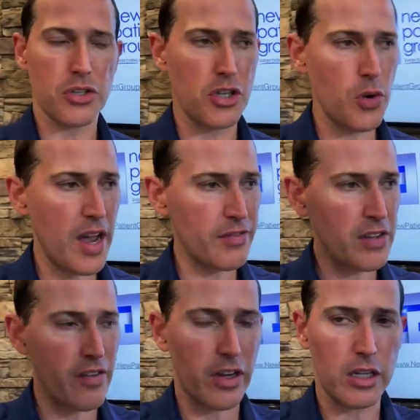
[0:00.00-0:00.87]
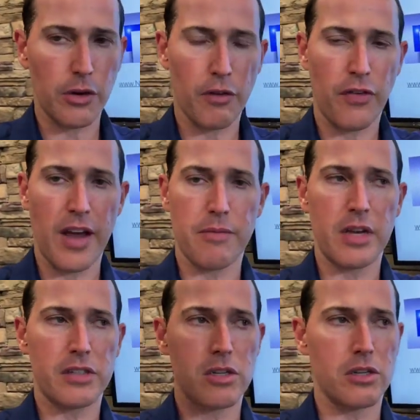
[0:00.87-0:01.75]
So you have to have a clarified
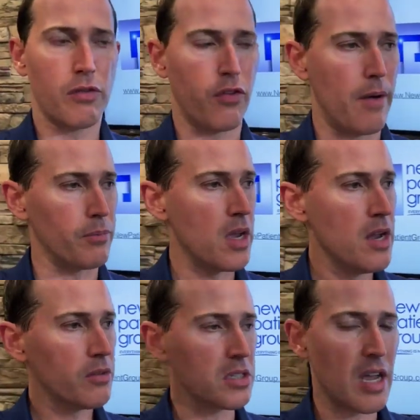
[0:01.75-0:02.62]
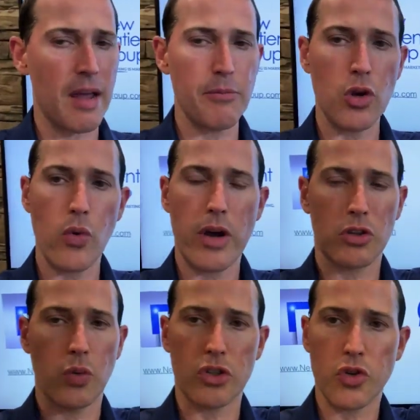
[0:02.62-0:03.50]
message from the time you go
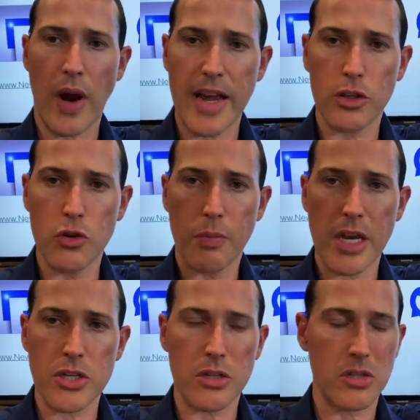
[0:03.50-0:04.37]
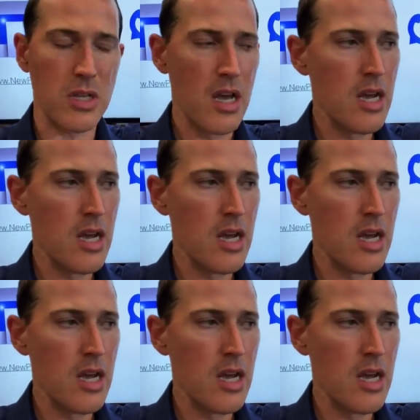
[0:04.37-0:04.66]
out to attract new patients